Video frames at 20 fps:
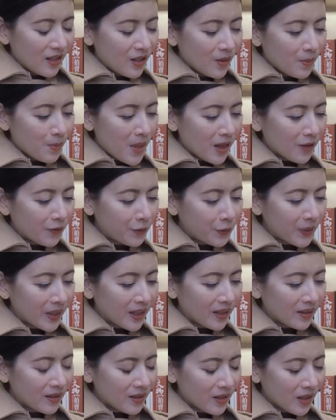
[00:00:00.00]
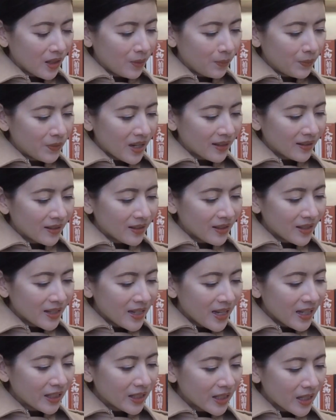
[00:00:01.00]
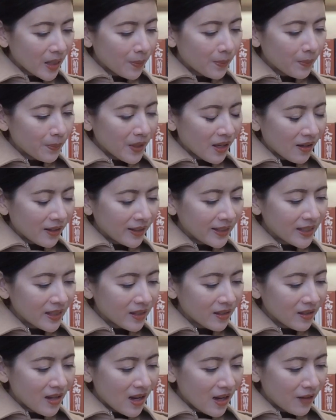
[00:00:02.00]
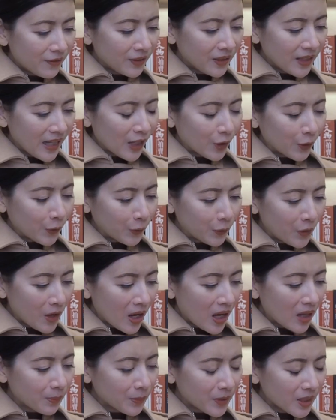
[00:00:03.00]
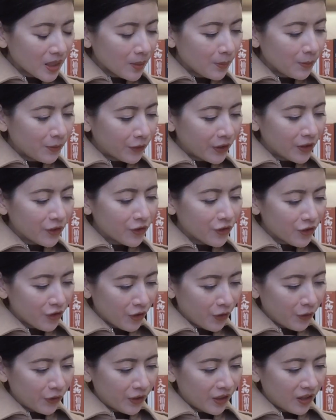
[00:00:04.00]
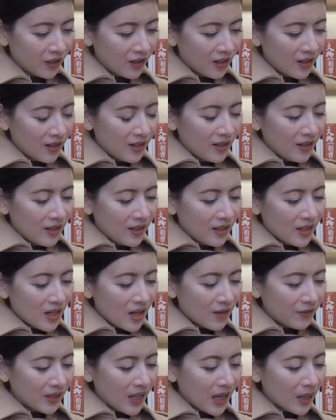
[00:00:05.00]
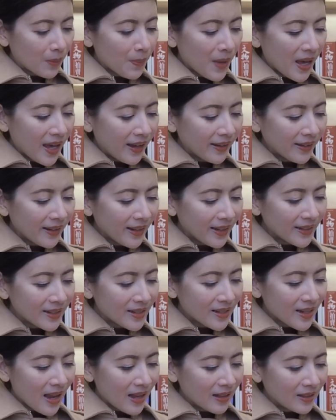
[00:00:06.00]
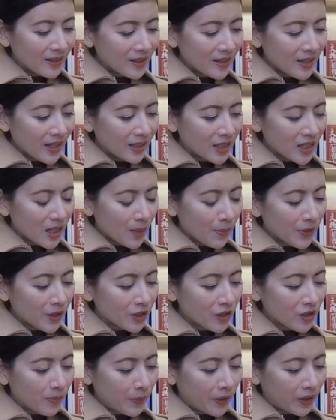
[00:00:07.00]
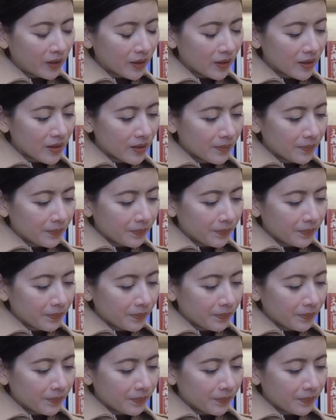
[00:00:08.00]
Malfoy, it seemed, had sneaked up behind Neville and grabbed him for a joke. Neville had panicked and sent up the sparks.